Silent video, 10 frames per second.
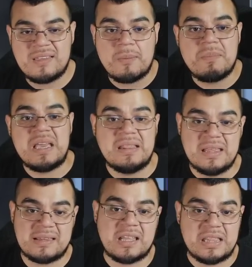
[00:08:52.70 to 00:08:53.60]
meet
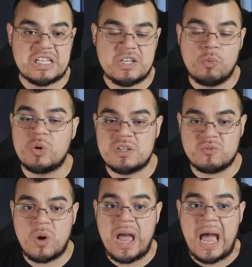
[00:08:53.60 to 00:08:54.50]
this condition, which is
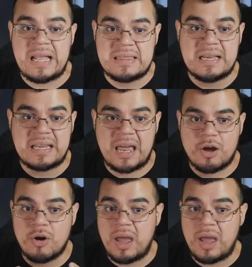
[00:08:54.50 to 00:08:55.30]
why I think that her